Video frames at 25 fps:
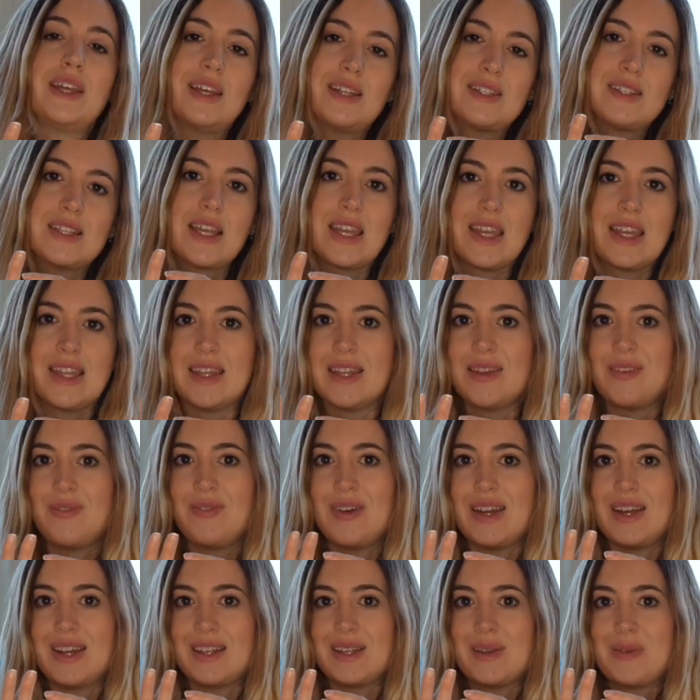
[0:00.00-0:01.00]
taking the
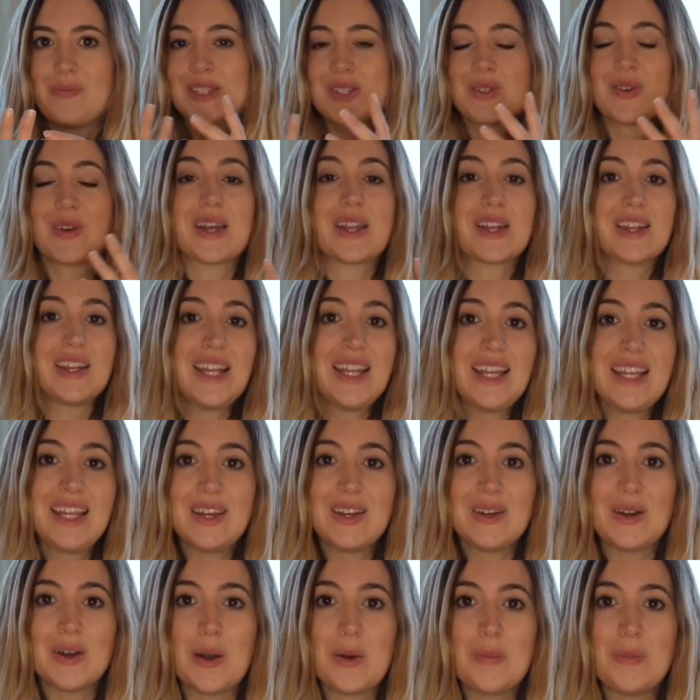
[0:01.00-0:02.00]
ferry. So I really
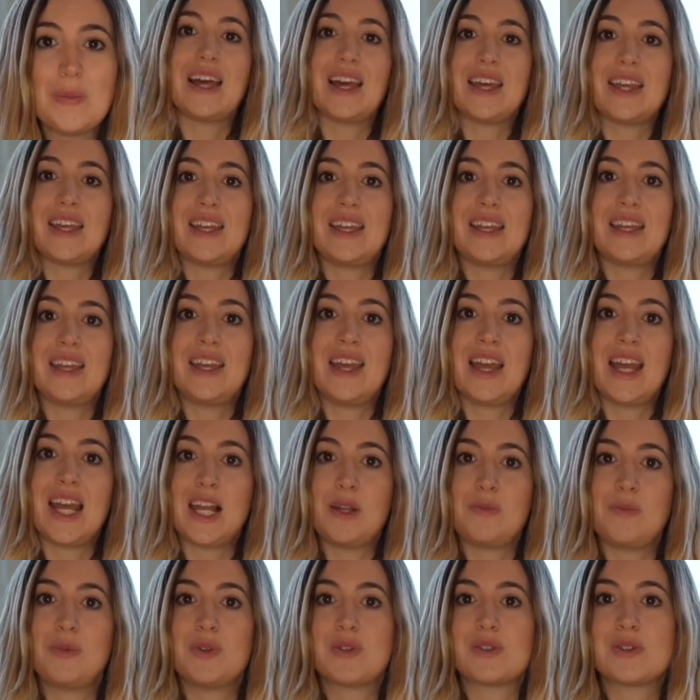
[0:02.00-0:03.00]
hope I
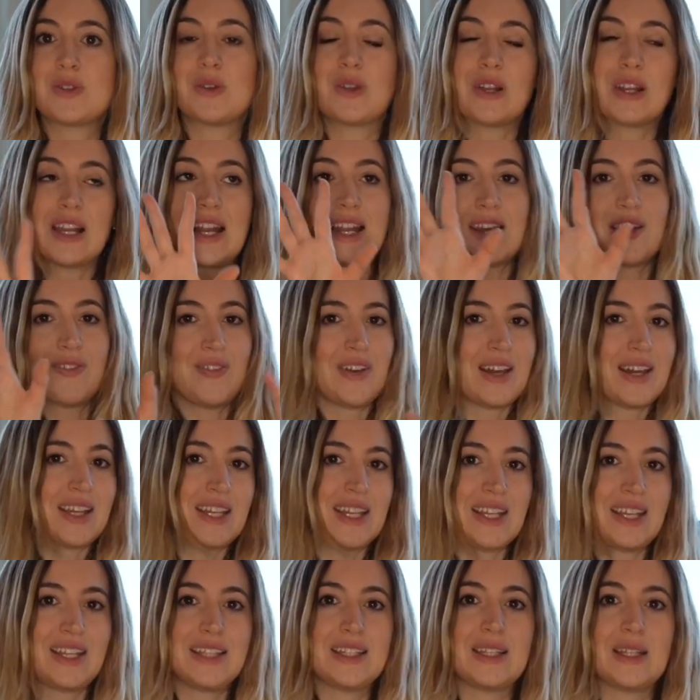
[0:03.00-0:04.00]
help you to clarify
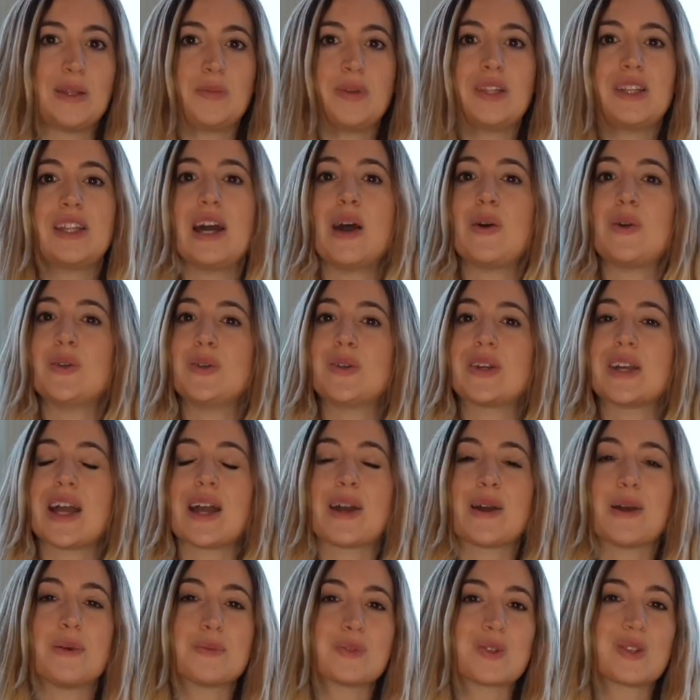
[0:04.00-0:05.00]
a little bit how you
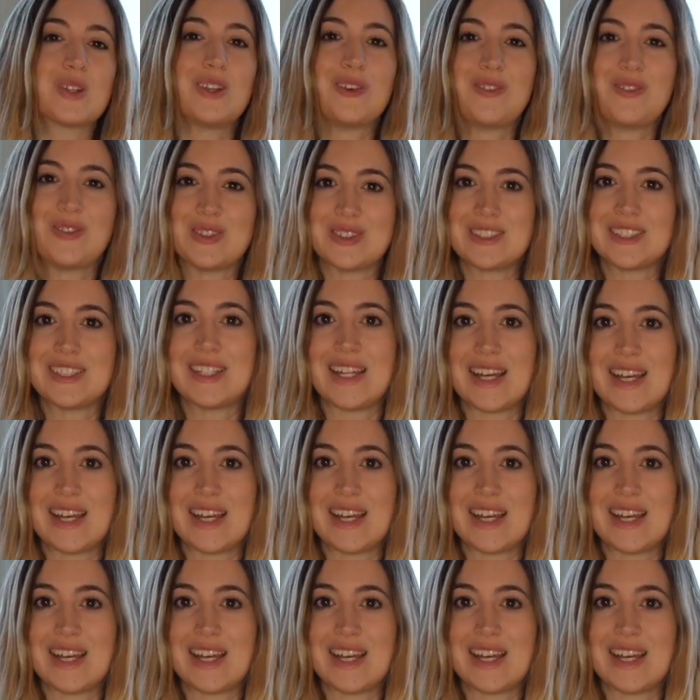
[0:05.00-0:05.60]
can come to Lofoten